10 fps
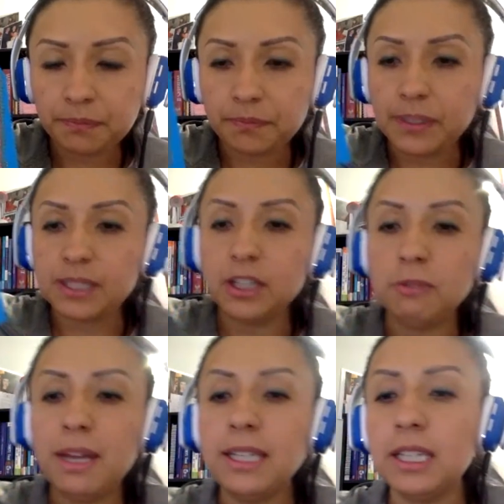It's not
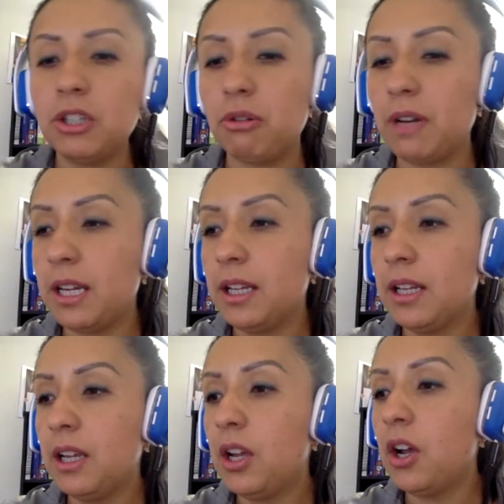mandatory.
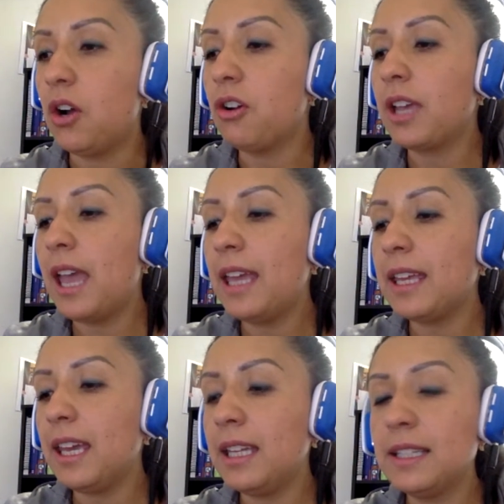Okay,
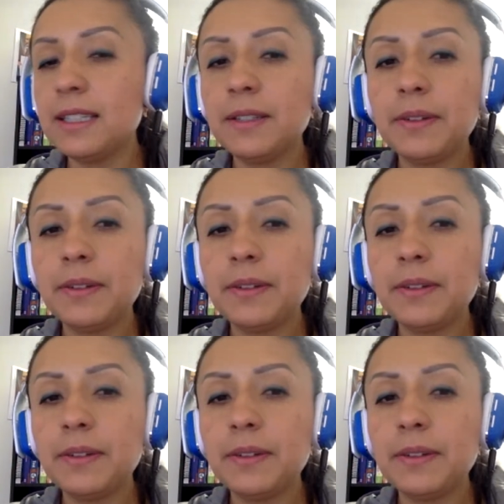kids?